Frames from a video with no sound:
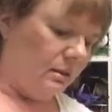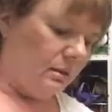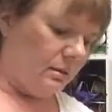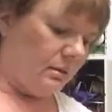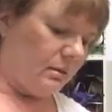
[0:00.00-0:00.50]

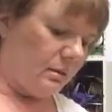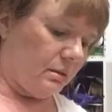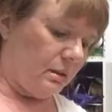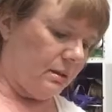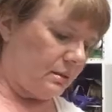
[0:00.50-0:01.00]
Oh,
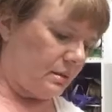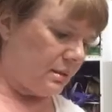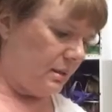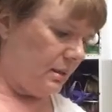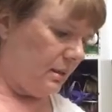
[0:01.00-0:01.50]
let's
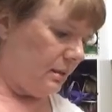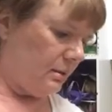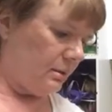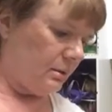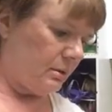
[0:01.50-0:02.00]
see
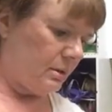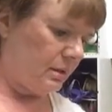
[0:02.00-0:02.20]
here.